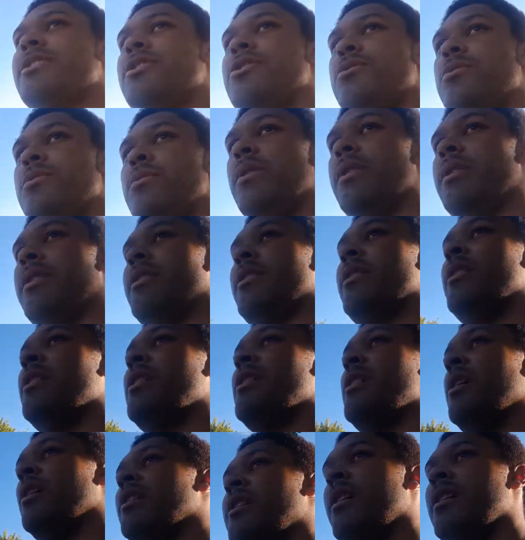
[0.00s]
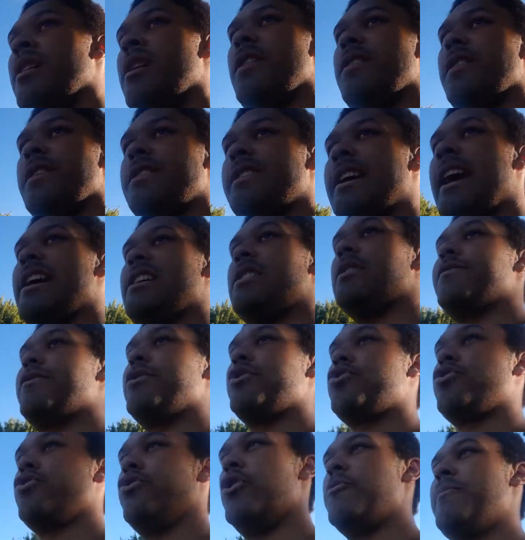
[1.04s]
to the days of the
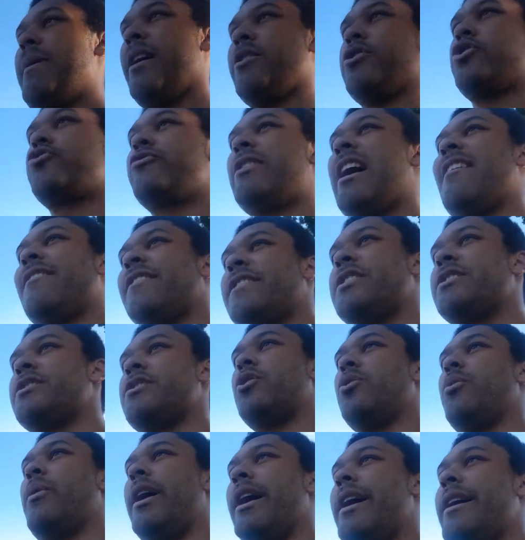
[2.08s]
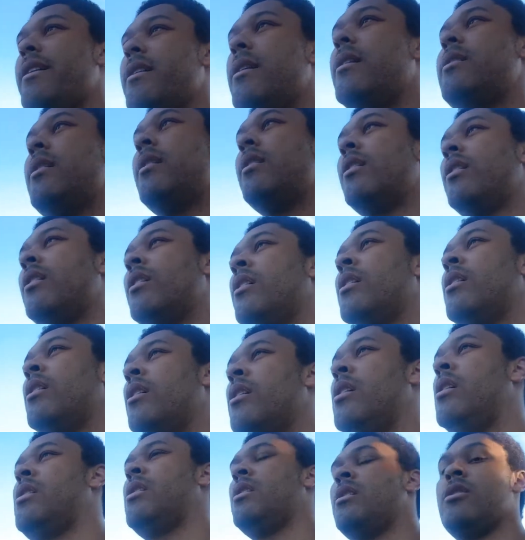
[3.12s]
truth about Travis in a way.
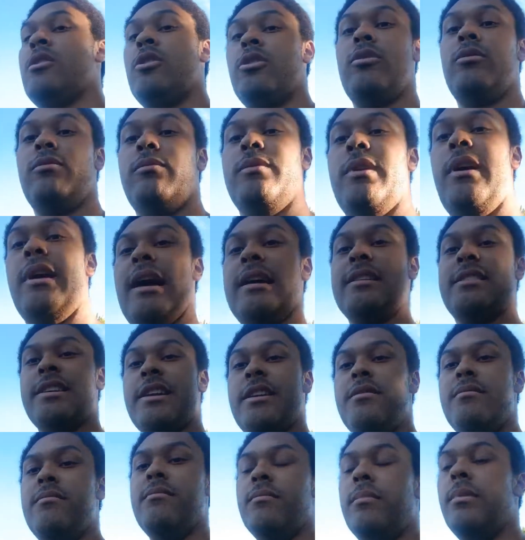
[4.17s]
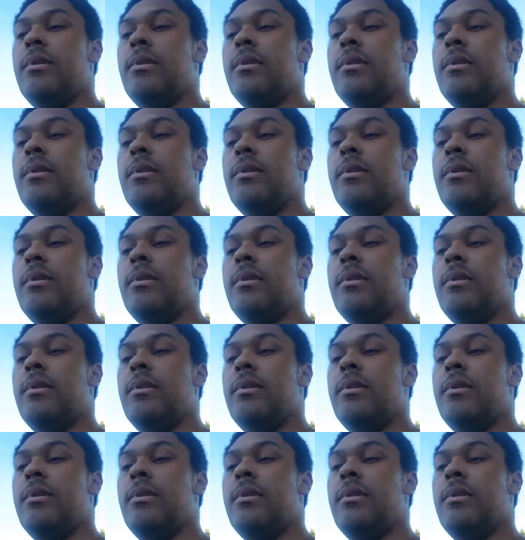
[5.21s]
As in